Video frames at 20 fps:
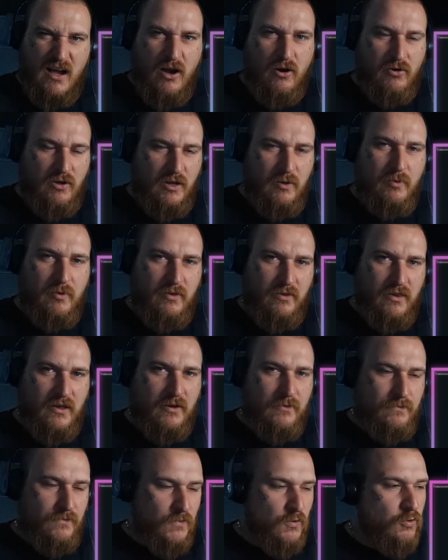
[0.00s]
I'll keep it at
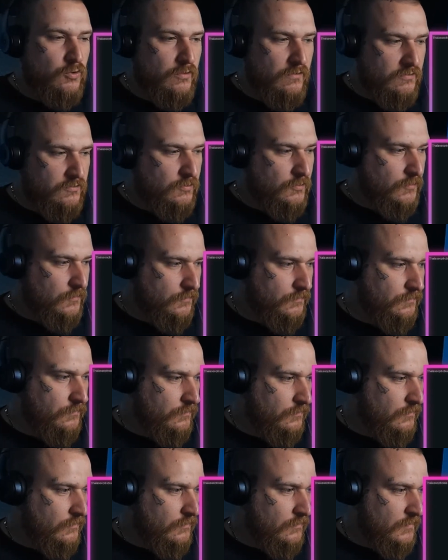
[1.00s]
that, uncomfortable.
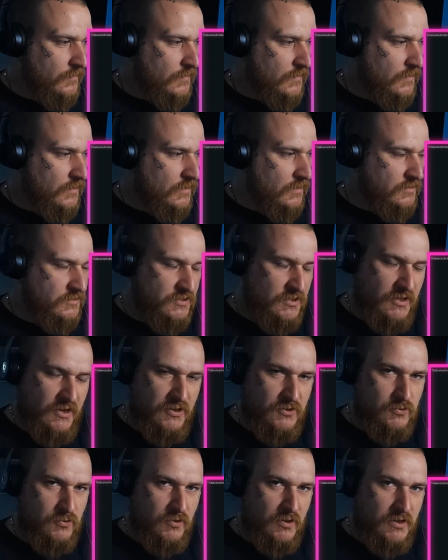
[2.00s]
See you
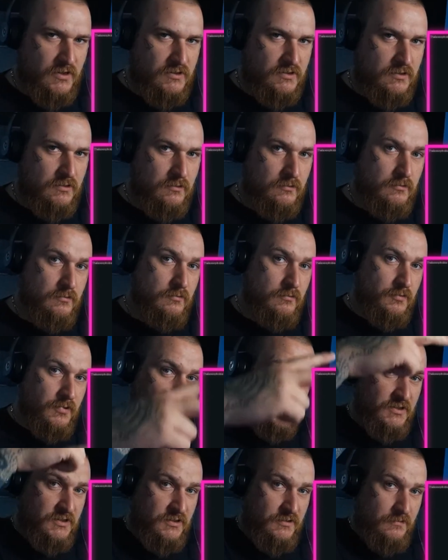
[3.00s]
next one, guys.
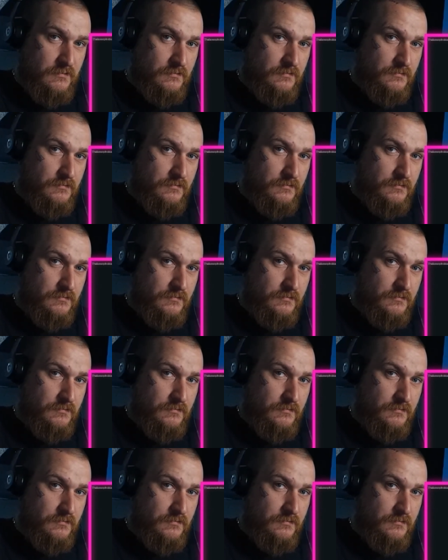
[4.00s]
Peace.